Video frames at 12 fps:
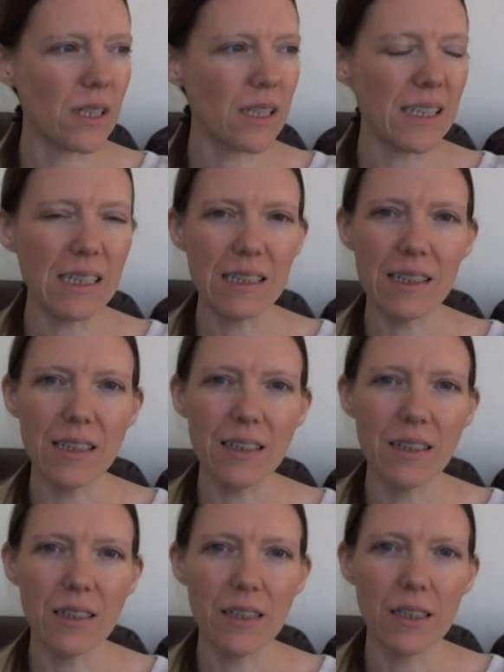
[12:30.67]
Yeah,
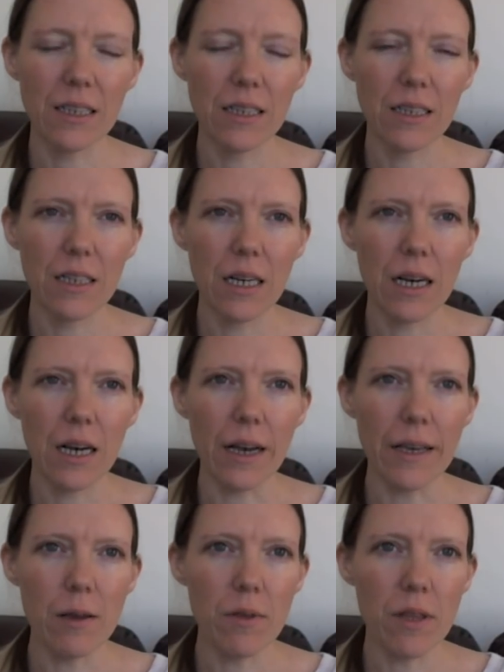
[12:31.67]

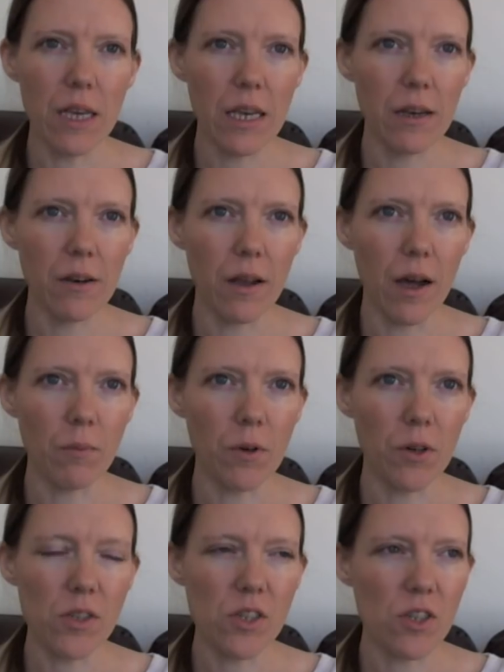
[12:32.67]
I keep thinking I'm
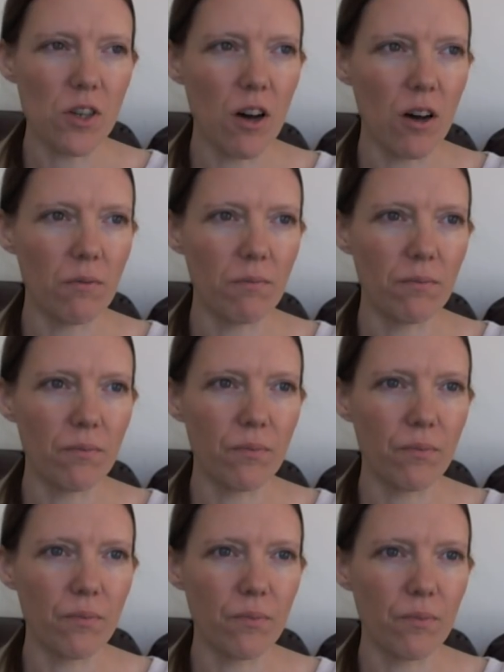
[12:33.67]
going to start
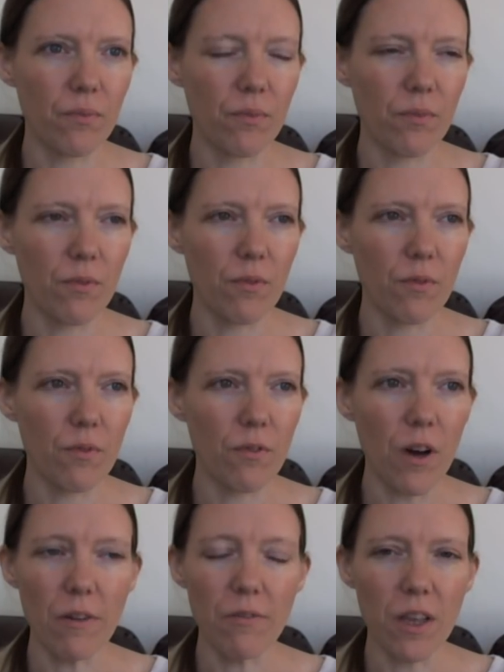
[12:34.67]

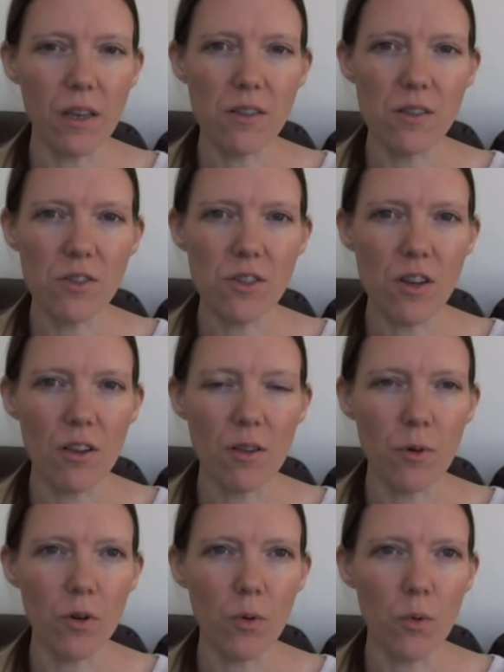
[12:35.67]
5 things and start
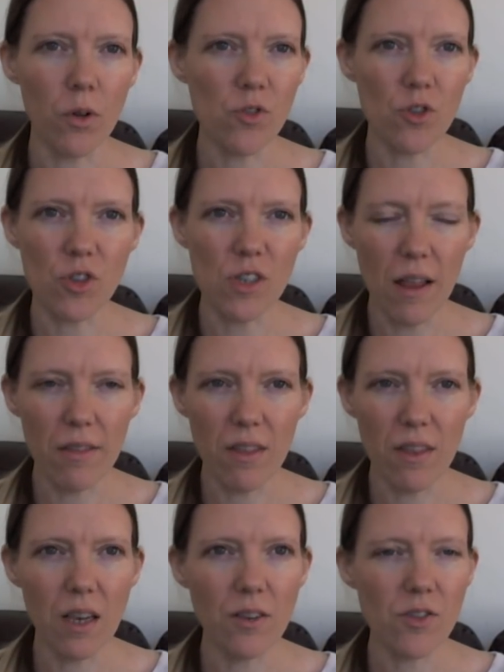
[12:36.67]
them all at once, or 10
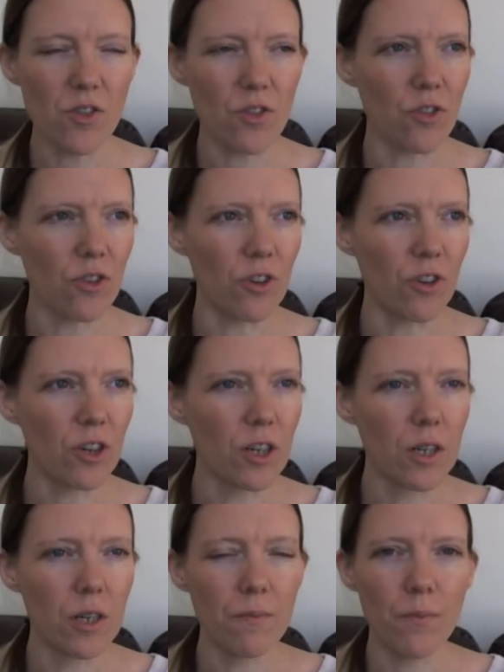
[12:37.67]
things, or
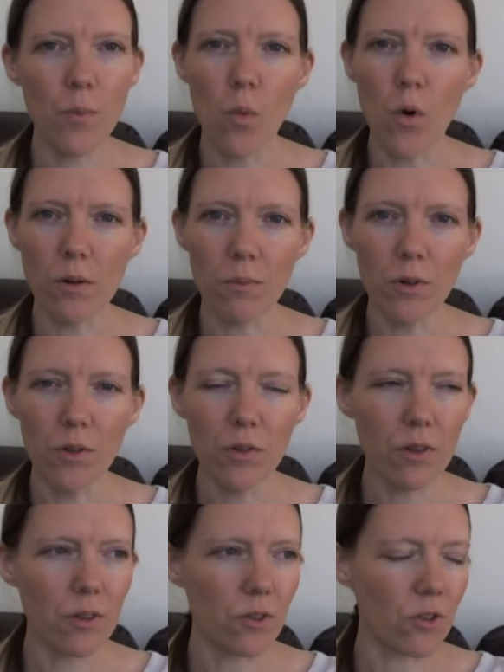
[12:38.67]
1 a
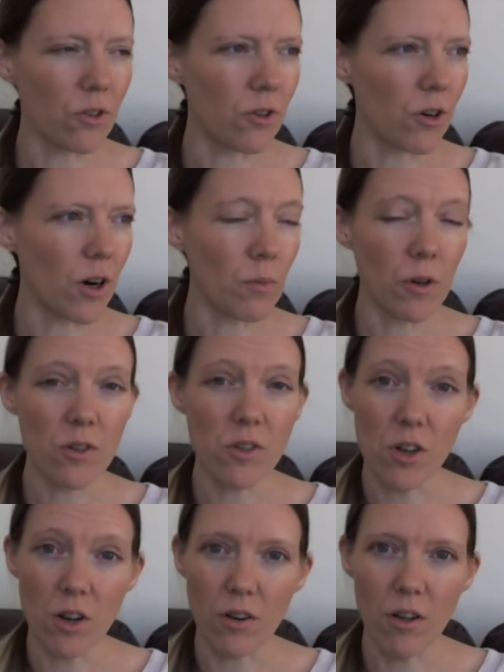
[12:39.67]
month, or I'm going to
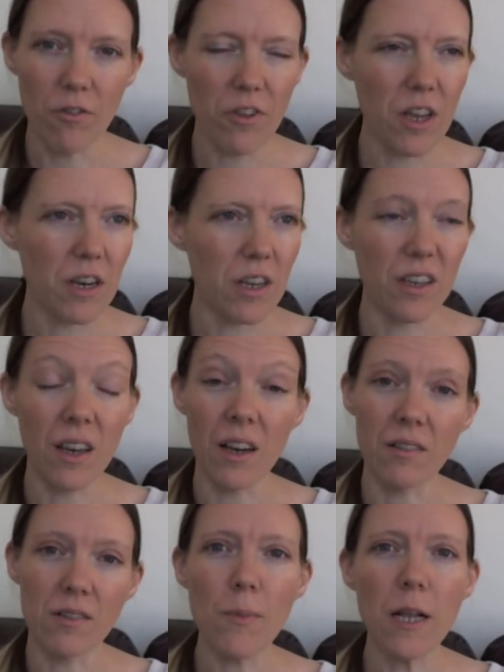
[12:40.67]
start nothing. Yeah,
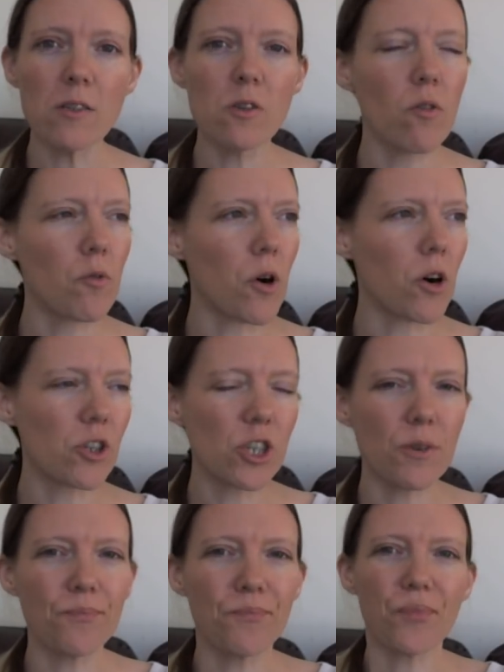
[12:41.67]
it depends who I've
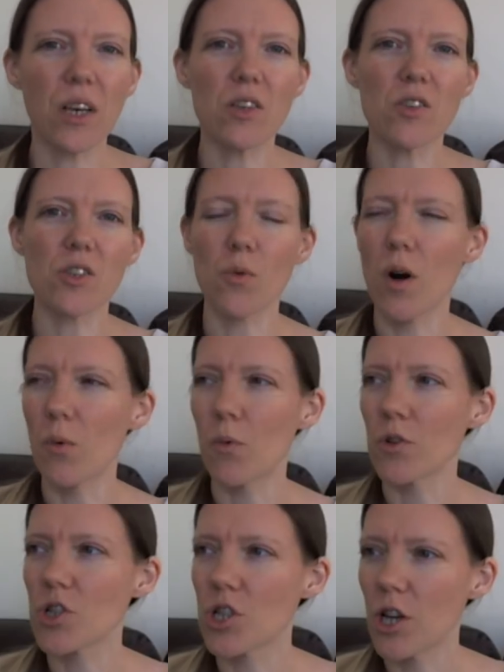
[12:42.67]
watched as to what I
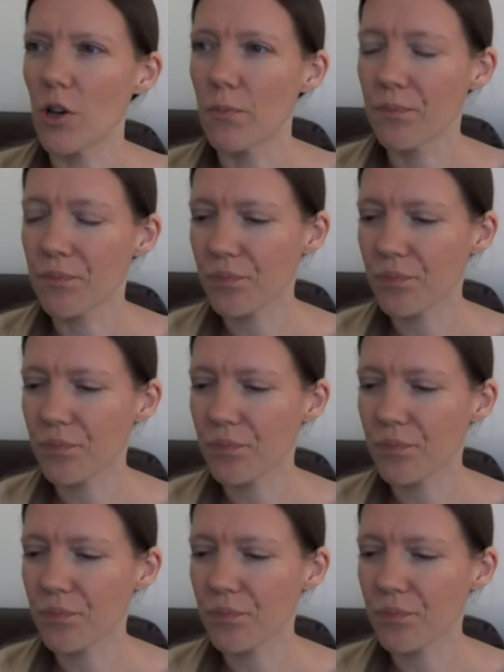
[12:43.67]
want to do.